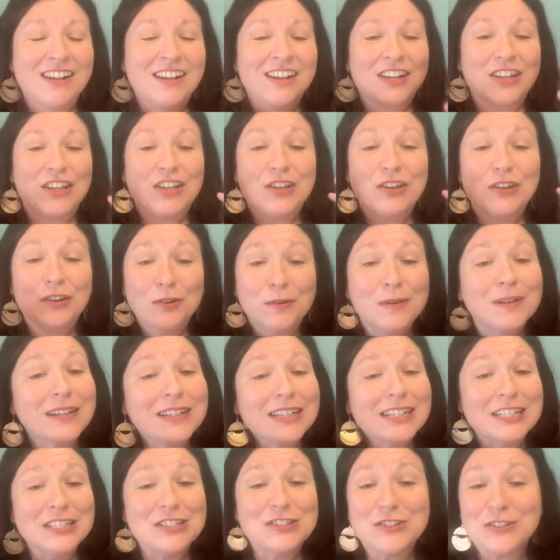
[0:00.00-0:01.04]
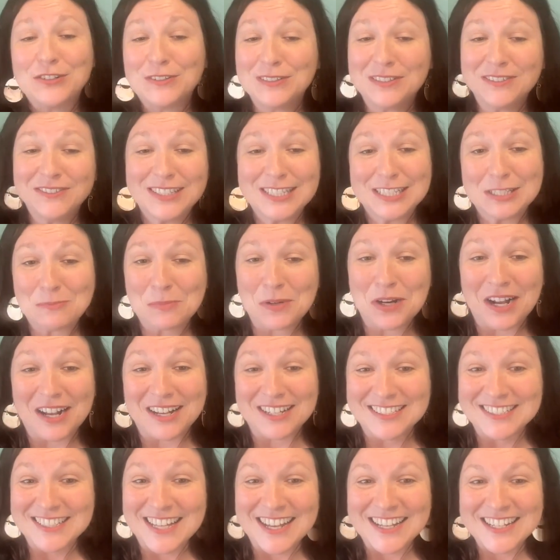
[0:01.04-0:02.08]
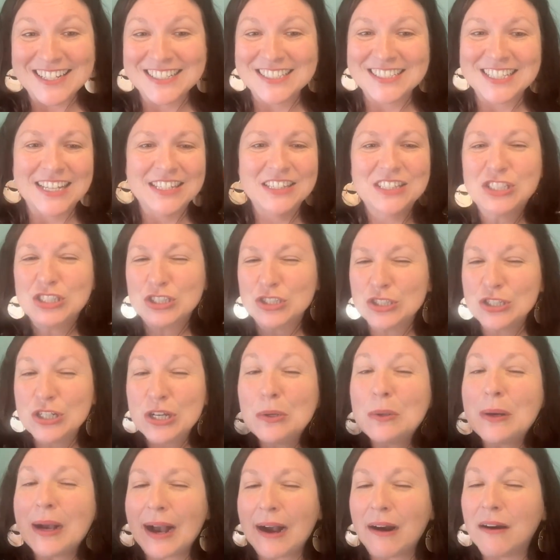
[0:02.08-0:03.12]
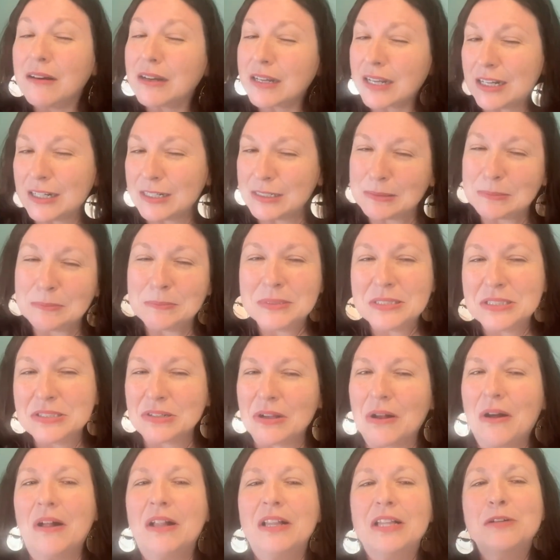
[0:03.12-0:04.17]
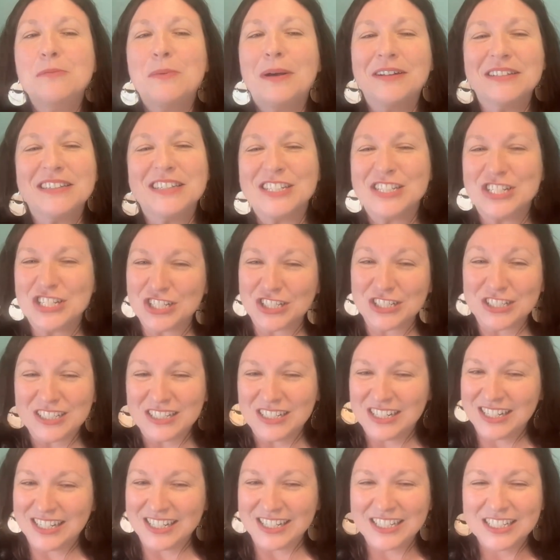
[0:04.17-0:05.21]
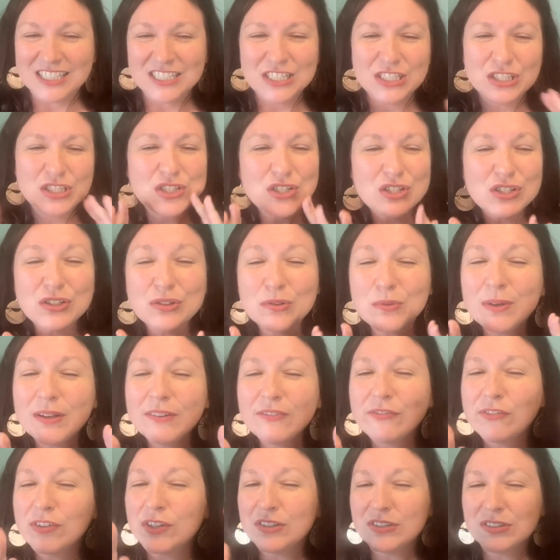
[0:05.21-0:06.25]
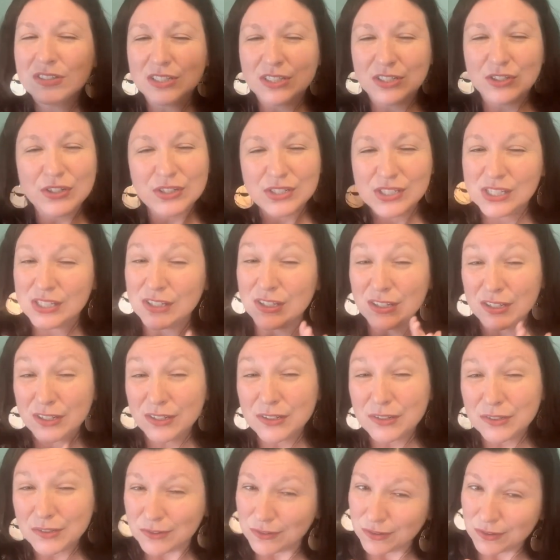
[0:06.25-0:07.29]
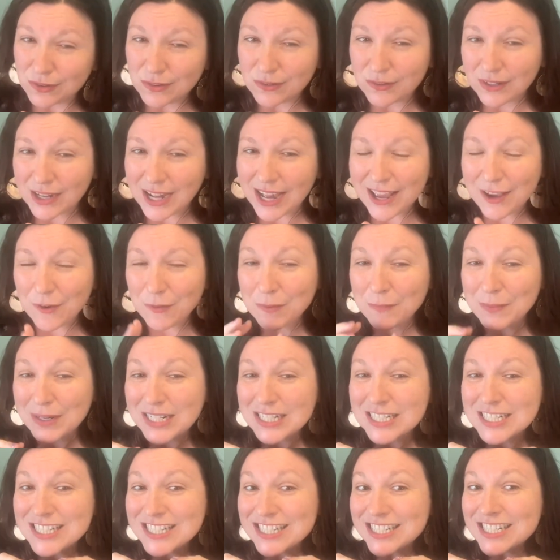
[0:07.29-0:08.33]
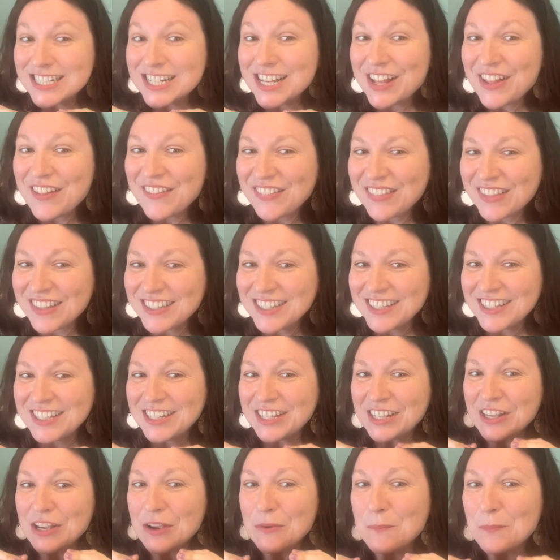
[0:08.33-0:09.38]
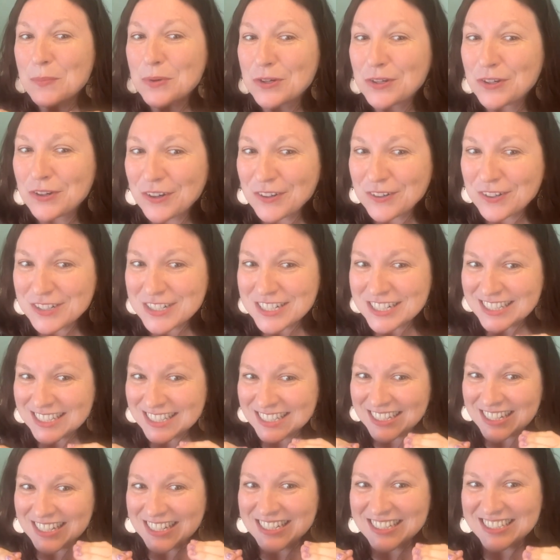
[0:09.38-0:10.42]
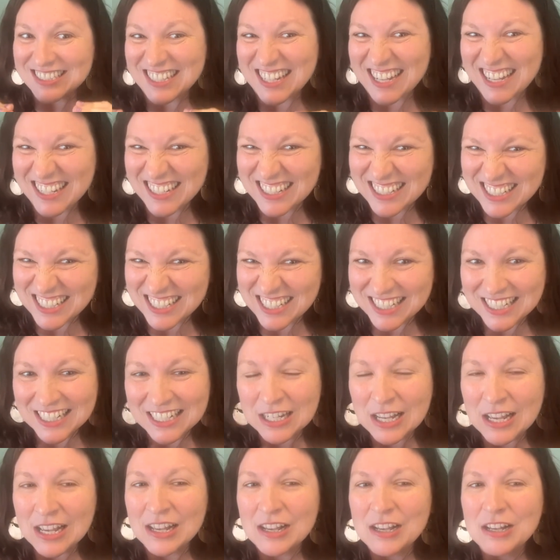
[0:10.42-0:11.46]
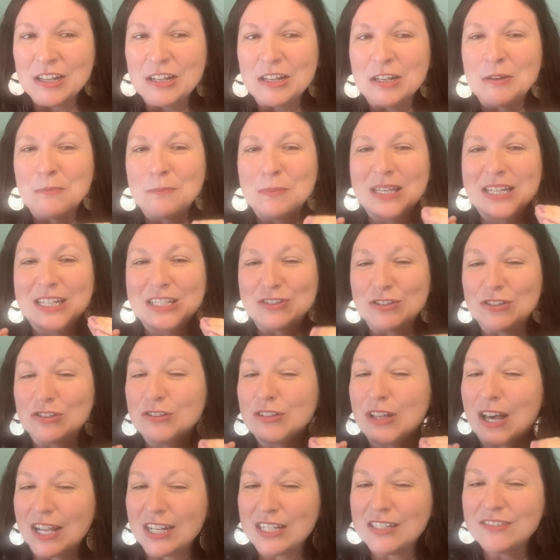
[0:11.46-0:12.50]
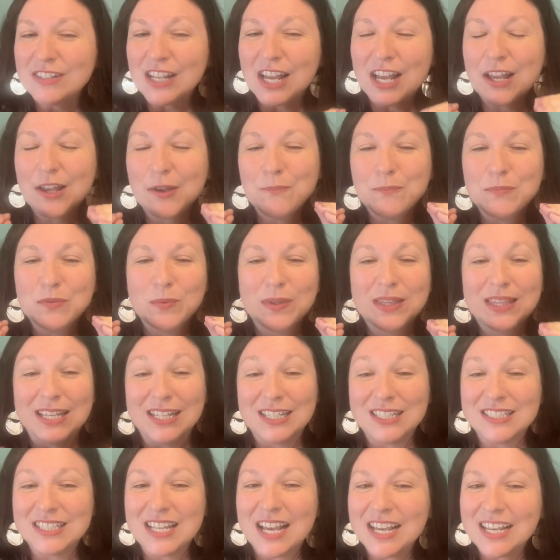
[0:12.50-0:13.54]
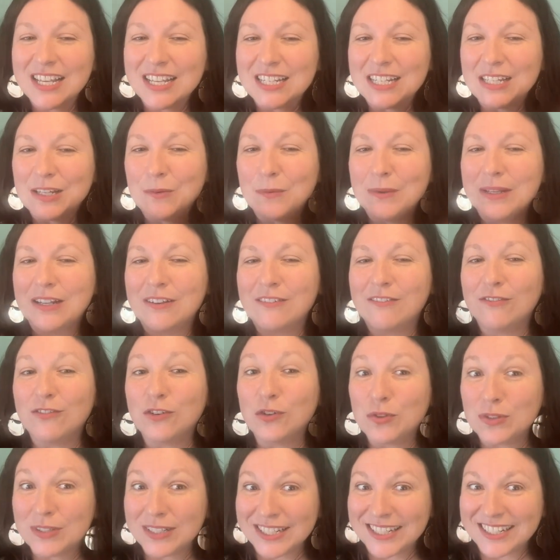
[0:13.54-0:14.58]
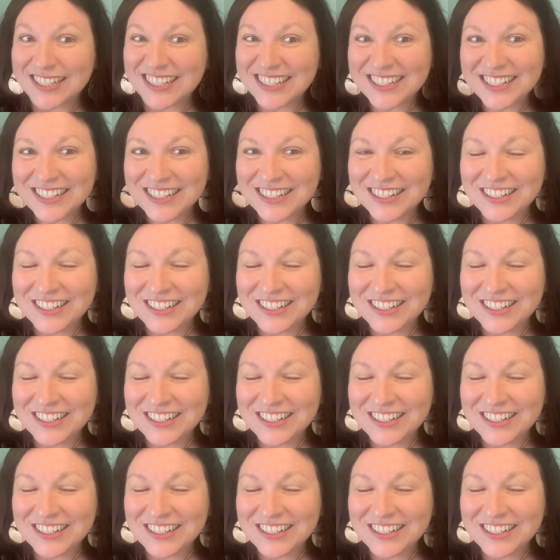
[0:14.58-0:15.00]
You are in control of this process and there's no outcome. It's all about the journey and just do what feels good to you. Okay, we want to gently approach the anxiety because a lot of times with anxiety, we avoid.